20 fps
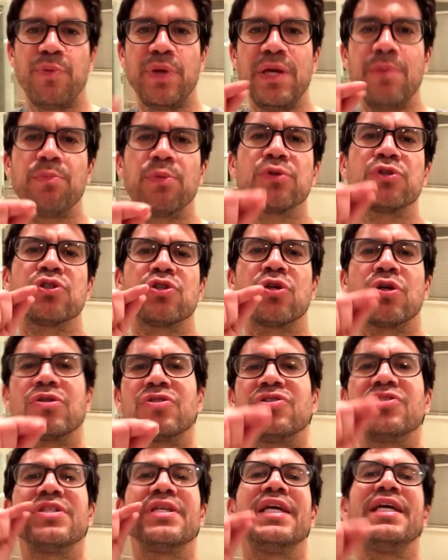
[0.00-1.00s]
people start
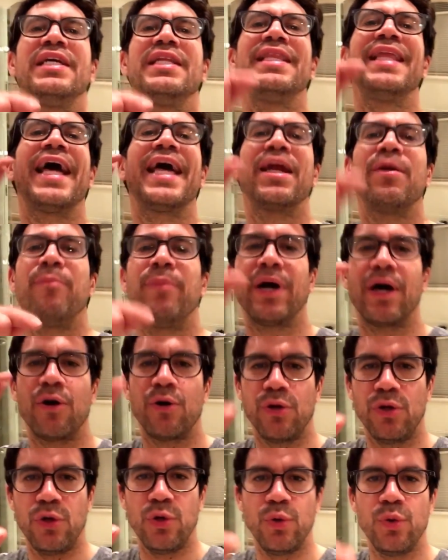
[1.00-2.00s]
saying that
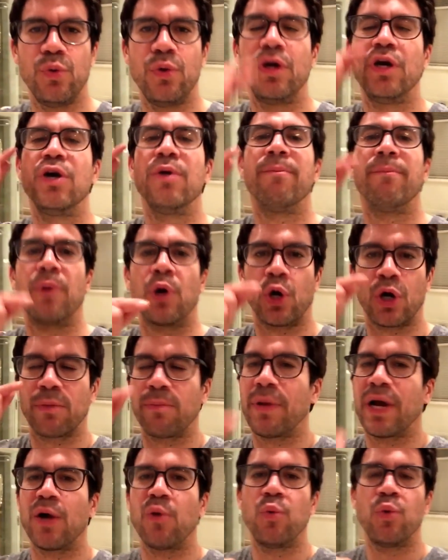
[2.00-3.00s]
about you, mark
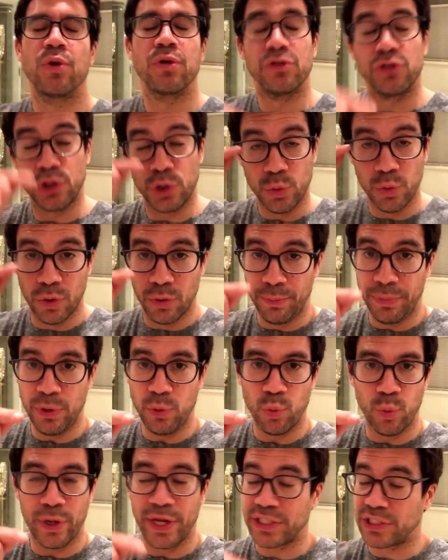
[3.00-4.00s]
my words, you will be
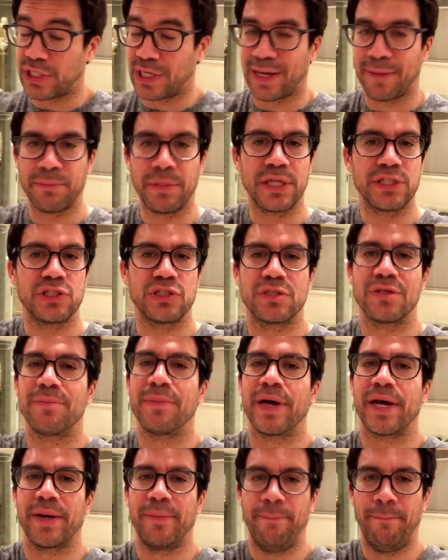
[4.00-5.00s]
rich. And I'm not just talking
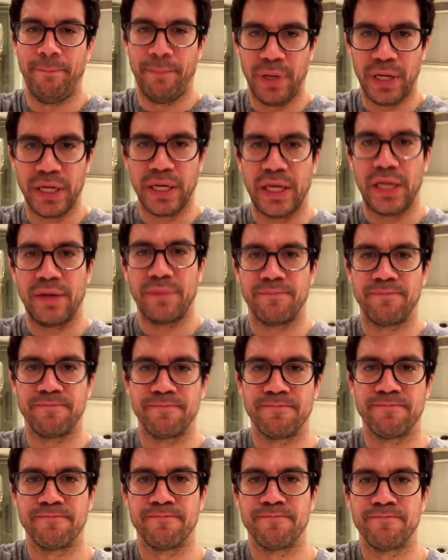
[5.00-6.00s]
about money.
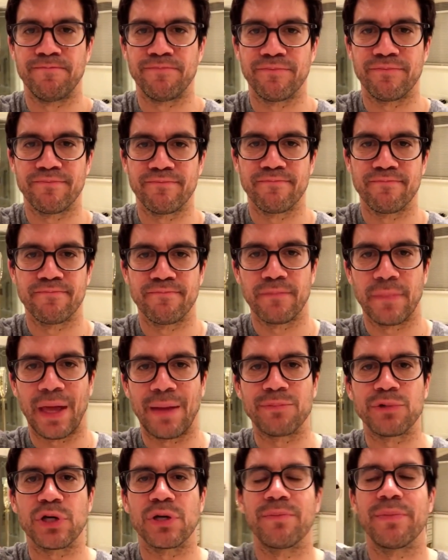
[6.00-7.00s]
I'm
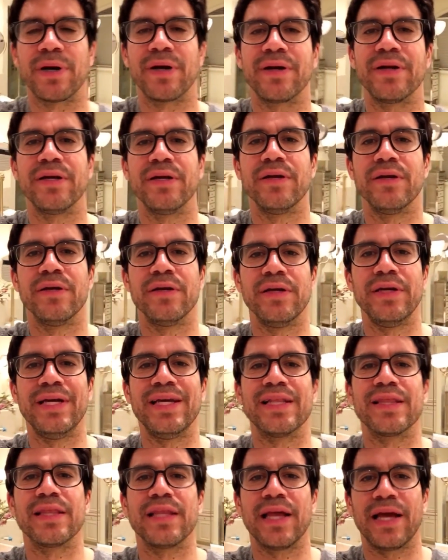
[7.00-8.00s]
talking about it
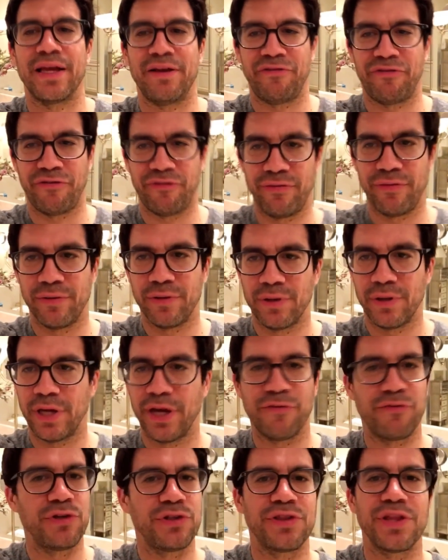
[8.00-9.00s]
in life.
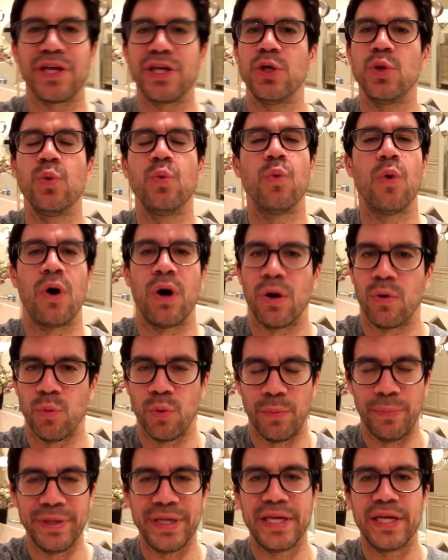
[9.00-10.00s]
Everything you want
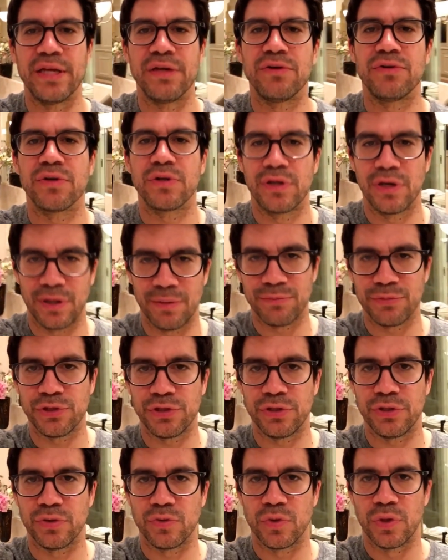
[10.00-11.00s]
will begin to come to
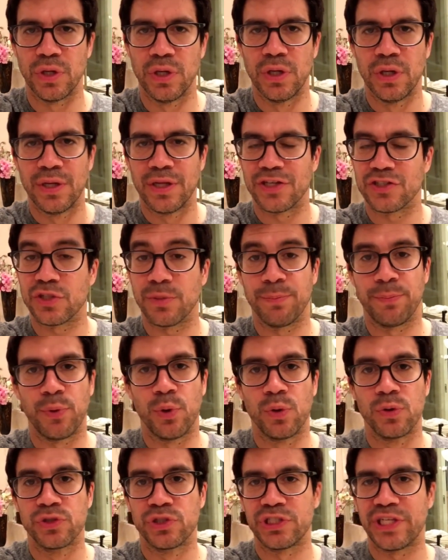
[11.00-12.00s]
you. That's a
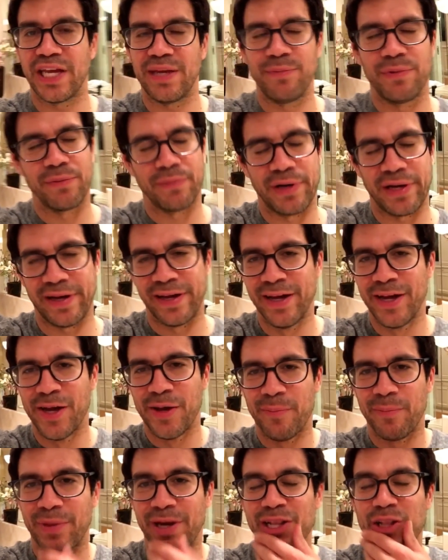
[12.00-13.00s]
bold statement.
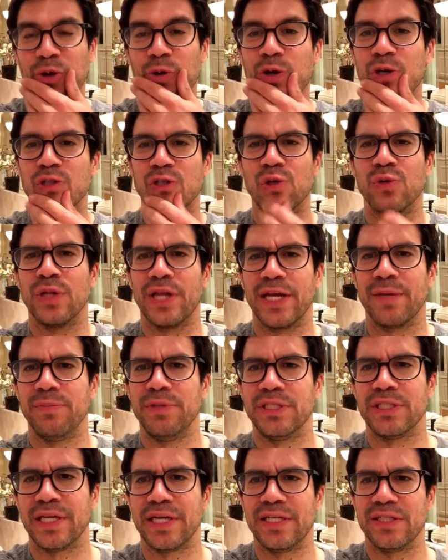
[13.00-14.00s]
My lawyers don't like me
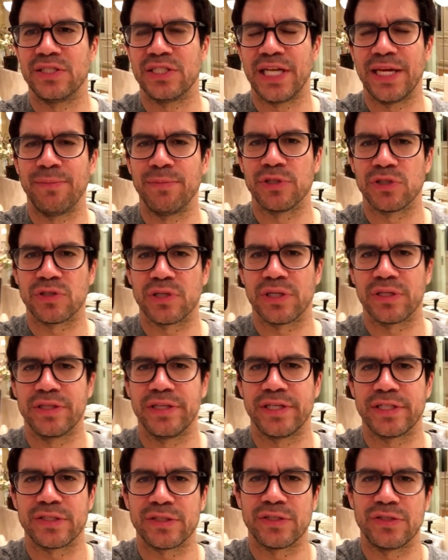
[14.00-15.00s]
saying statements like
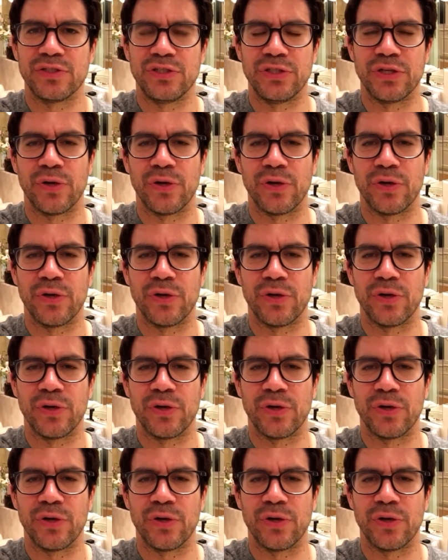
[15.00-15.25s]
this because,